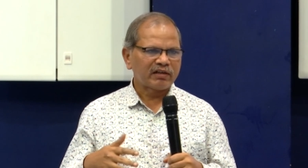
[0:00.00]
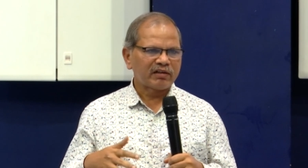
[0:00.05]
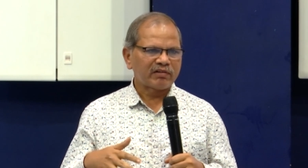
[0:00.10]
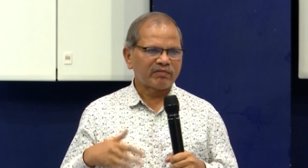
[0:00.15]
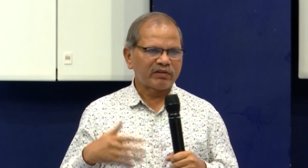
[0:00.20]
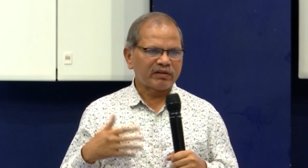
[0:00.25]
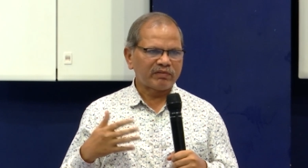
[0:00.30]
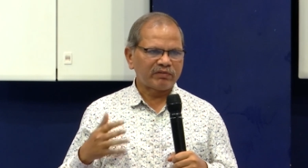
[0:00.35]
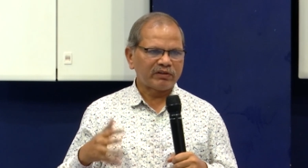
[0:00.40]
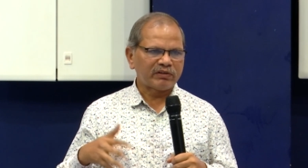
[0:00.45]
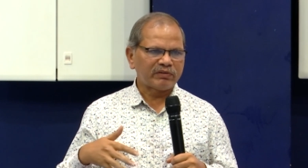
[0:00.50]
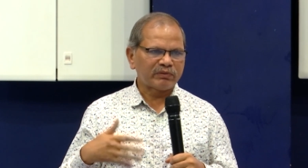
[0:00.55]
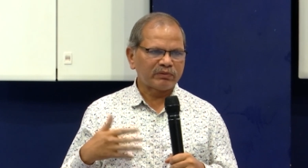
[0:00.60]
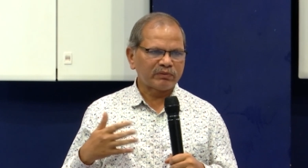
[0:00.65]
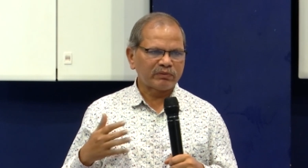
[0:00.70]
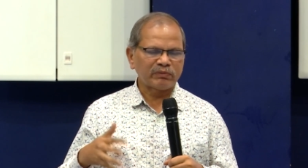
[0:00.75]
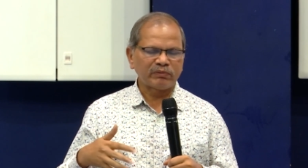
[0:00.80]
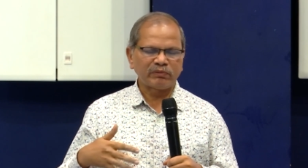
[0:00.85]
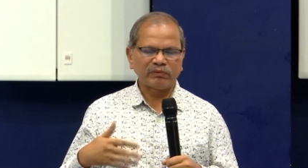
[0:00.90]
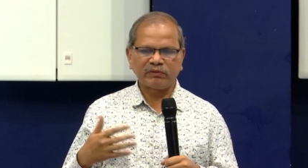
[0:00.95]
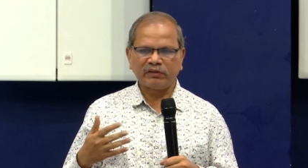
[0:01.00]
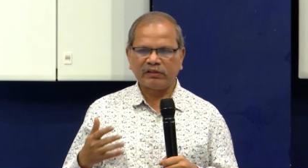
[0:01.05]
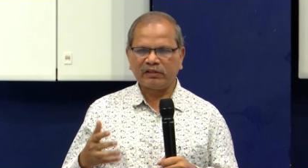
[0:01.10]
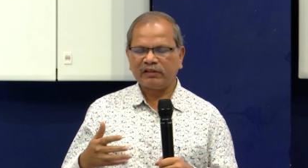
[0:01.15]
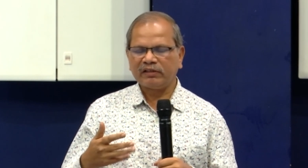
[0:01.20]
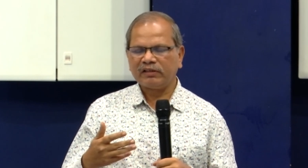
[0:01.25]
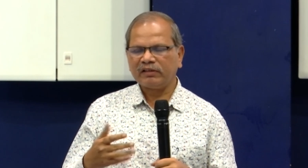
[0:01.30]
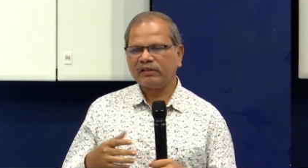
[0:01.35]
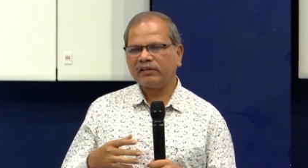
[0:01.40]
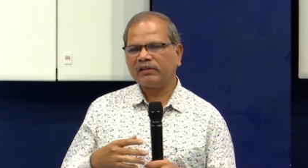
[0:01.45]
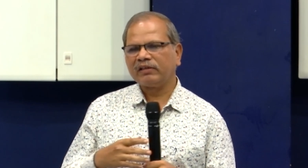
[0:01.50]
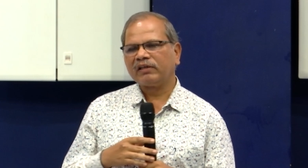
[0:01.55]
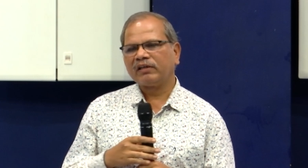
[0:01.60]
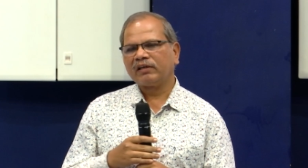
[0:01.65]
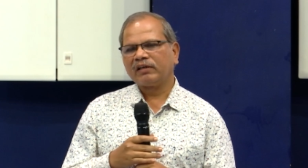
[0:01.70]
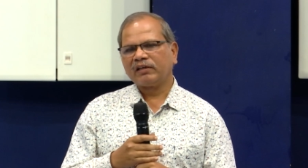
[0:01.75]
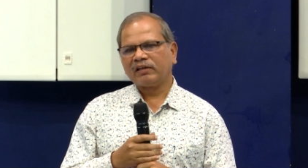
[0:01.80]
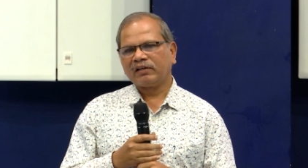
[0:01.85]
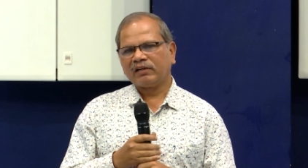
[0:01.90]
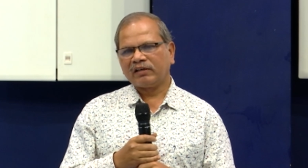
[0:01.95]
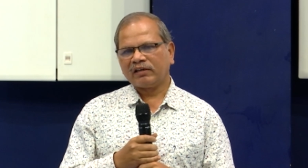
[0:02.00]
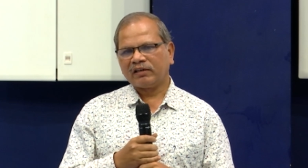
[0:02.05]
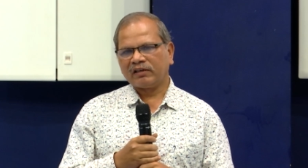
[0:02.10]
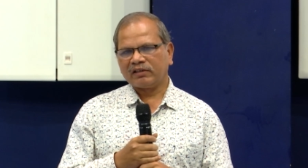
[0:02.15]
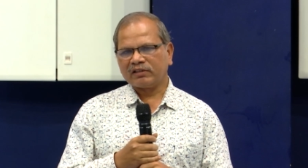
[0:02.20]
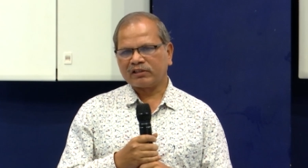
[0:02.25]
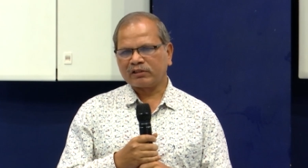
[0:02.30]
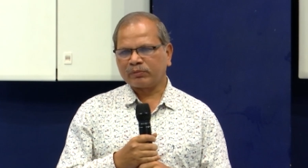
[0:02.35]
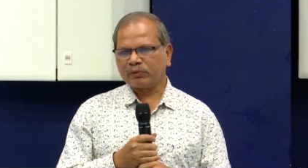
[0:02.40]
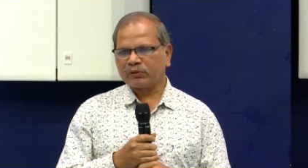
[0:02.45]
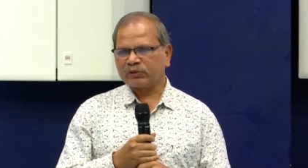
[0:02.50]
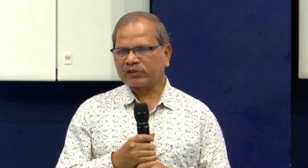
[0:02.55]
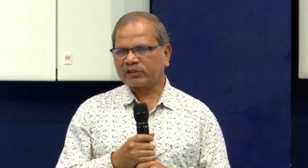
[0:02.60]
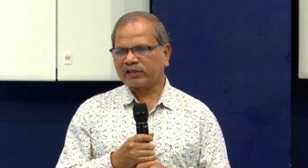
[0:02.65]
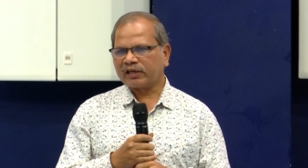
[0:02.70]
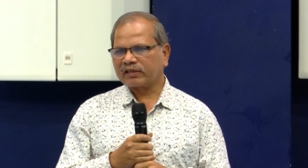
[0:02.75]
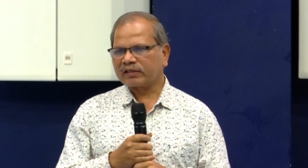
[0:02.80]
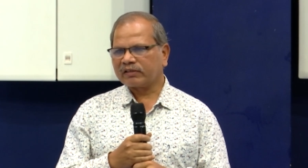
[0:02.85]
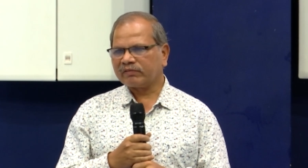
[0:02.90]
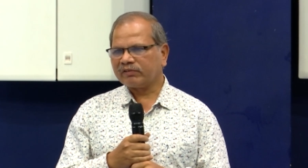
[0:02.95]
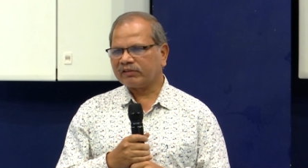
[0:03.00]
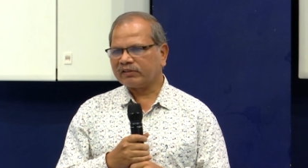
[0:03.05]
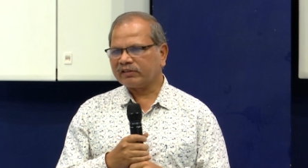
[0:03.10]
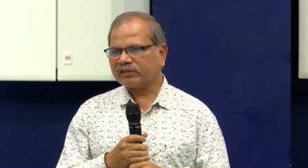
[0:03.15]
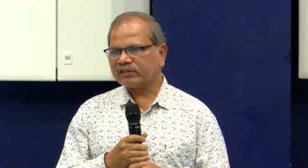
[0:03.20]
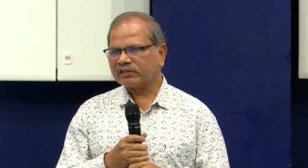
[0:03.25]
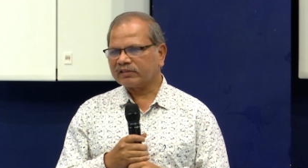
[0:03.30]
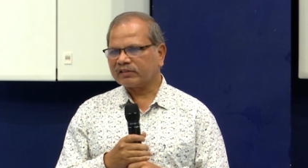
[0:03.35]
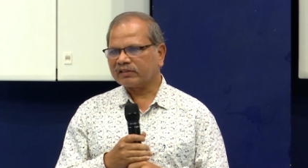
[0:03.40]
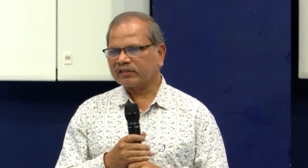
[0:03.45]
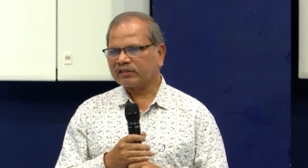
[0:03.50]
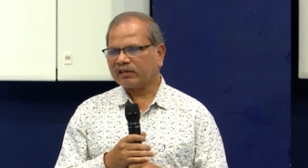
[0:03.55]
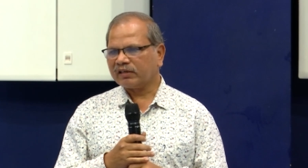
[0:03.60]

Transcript: when we do the sports activities,